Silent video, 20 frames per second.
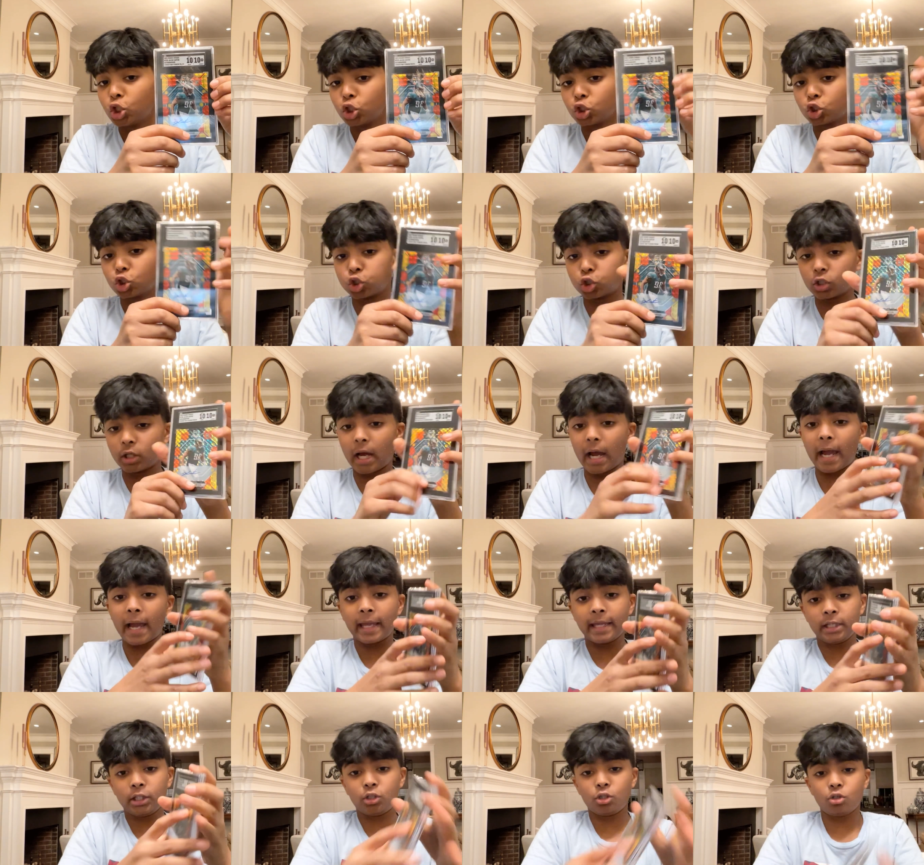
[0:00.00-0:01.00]

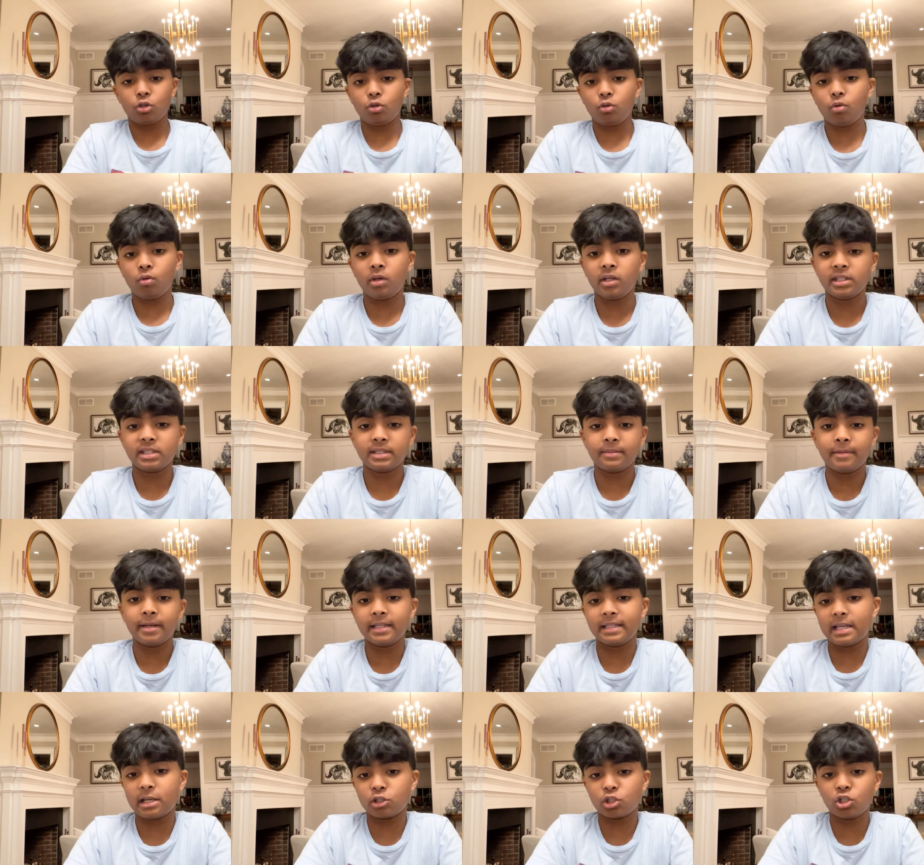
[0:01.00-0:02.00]
try to submit it
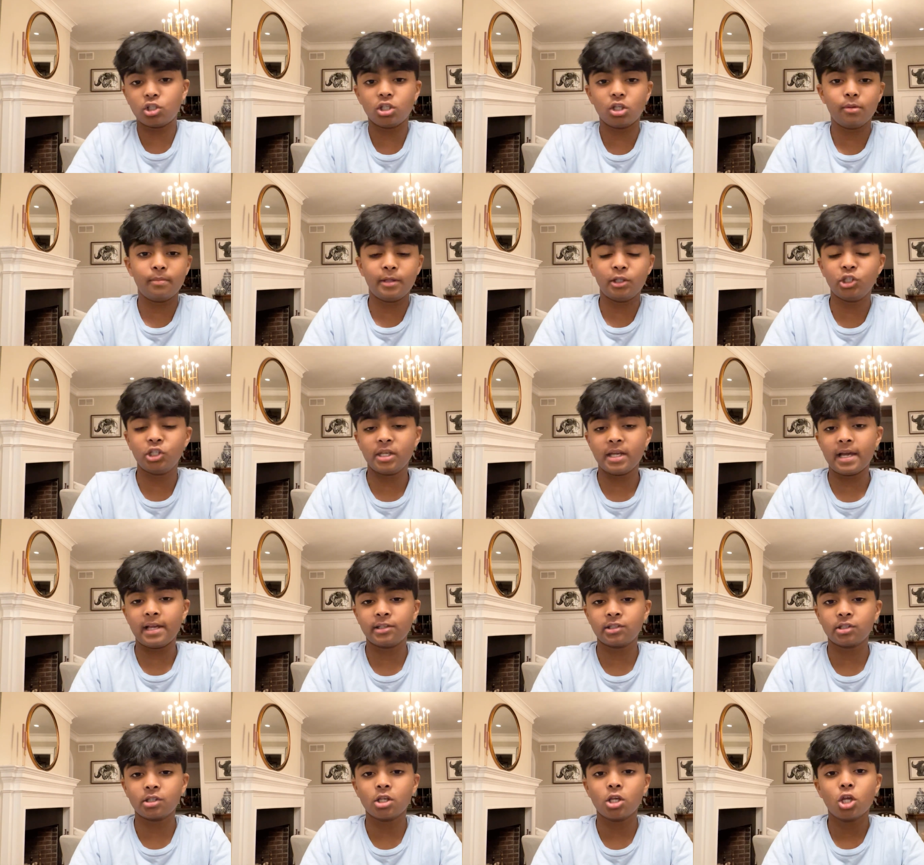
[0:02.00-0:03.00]
to SGC or
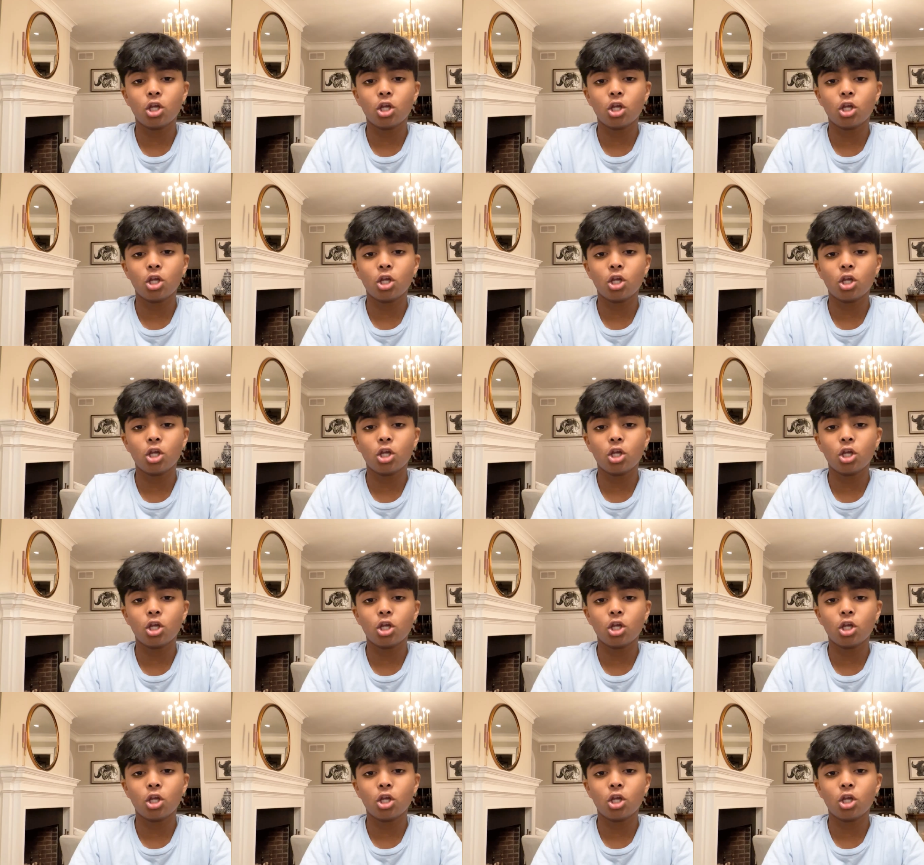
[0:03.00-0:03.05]
BGS